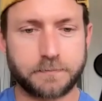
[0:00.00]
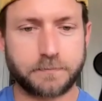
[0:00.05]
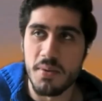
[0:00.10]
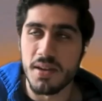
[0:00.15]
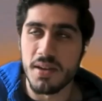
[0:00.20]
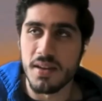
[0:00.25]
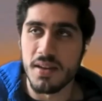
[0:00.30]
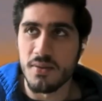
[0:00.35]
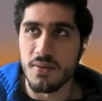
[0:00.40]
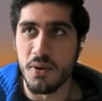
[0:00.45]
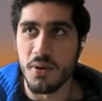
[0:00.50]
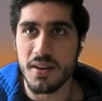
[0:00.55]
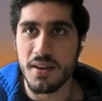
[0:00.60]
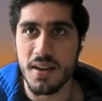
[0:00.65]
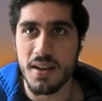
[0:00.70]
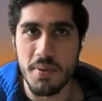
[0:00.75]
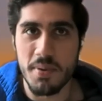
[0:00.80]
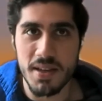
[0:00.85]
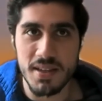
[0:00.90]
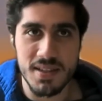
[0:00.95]
I mean,
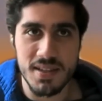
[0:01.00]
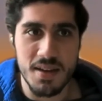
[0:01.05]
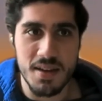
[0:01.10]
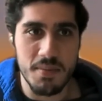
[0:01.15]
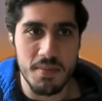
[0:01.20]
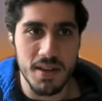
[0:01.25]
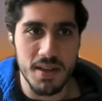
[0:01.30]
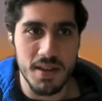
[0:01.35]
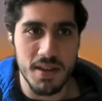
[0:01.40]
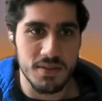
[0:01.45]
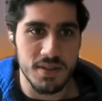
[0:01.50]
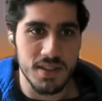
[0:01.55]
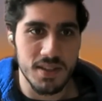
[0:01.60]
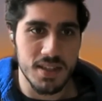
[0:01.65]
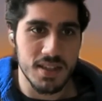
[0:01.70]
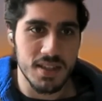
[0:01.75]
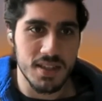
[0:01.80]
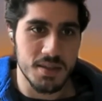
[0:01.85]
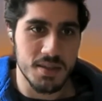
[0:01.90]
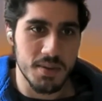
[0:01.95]
working at Baseten makes it
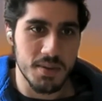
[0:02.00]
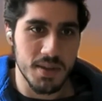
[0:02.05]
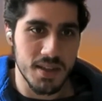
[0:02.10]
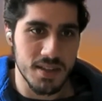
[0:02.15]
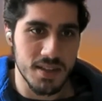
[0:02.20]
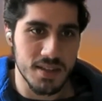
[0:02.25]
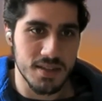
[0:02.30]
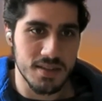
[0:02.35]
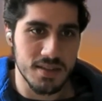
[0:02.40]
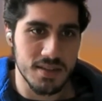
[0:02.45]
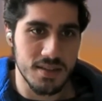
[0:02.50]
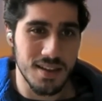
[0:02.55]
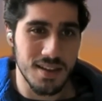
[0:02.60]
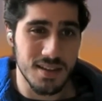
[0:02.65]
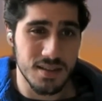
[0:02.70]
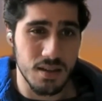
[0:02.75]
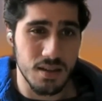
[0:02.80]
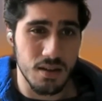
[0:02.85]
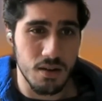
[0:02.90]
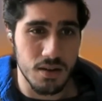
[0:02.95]
really easy because at
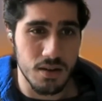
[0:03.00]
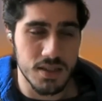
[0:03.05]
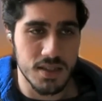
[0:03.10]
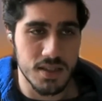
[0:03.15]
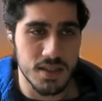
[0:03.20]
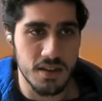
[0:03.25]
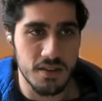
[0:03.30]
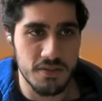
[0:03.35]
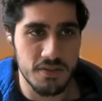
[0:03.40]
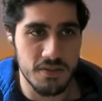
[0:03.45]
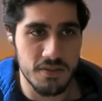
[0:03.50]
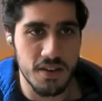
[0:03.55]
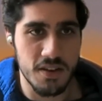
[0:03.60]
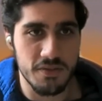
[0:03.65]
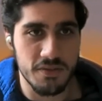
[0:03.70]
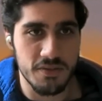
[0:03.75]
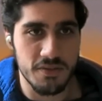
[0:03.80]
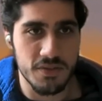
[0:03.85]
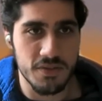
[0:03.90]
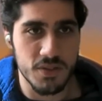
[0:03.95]
least the hard stuff,
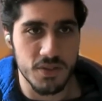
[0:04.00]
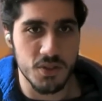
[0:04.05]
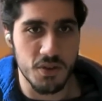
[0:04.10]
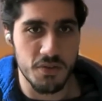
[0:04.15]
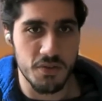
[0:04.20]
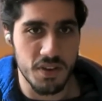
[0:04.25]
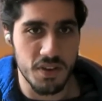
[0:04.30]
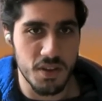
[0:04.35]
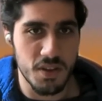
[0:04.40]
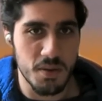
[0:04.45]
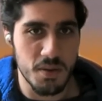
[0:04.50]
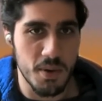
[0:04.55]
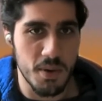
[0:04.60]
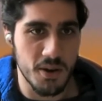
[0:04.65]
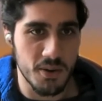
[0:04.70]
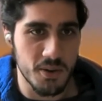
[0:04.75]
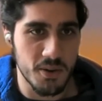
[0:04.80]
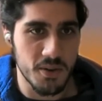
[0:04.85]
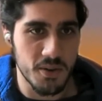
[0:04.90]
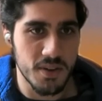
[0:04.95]
serving the
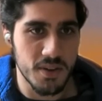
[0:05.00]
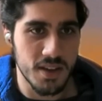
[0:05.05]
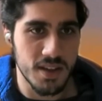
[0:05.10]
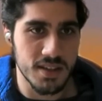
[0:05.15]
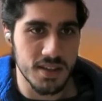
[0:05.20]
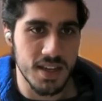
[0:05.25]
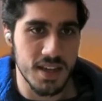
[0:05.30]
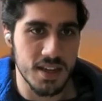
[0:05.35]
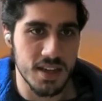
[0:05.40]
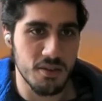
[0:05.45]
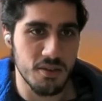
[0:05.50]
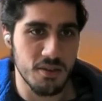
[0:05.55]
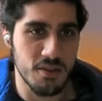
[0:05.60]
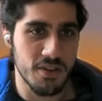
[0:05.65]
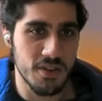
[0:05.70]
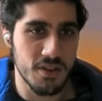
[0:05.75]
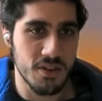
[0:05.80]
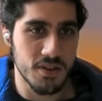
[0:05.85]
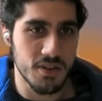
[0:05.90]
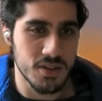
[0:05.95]
model, is handled
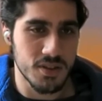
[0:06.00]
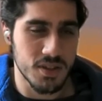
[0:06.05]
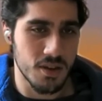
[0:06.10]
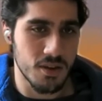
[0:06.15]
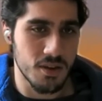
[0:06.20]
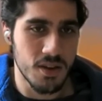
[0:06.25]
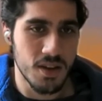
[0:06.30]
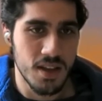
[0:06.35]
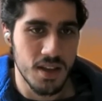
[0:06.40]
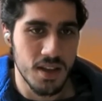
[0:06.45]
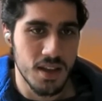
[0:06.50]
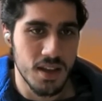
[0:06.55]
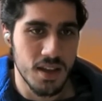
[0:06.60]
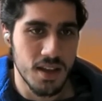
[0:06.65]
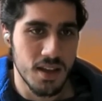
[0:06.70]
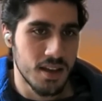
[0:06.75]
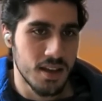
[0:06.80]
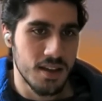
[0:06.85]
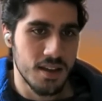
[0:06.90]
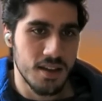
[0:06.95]
for you. So
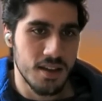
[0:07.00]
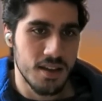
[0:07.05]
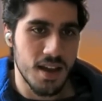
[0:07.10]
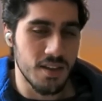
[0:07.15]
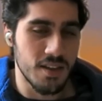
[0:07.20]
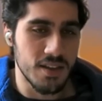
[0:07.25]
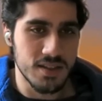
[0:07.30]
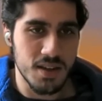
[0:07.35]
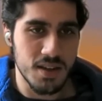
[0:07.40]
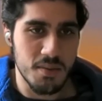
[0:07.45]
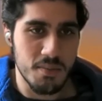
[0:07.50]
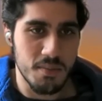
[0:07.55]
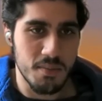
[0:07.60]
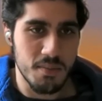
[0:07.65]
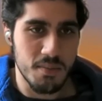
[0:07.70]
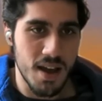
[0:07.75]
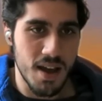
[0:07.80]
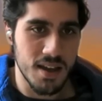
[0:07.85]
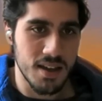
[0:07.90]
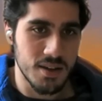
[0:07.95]
at least on
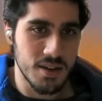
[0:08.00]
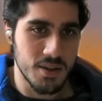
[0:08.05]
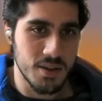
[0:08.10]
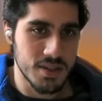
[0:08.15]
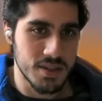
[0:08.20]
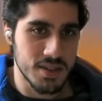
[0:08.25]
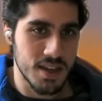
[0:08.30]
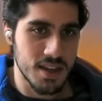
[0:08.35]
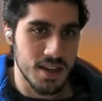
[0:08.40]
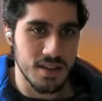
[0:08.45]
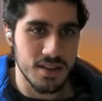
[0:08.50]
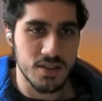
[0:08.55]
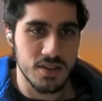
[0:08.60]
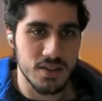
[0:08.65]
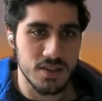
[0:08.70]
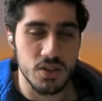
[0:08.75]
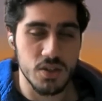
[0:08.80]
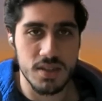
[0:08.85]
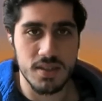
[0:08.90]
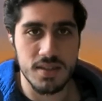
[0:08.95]
my end, it was like,
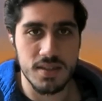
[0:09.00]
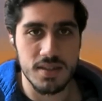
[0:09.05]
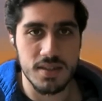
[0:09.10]
let's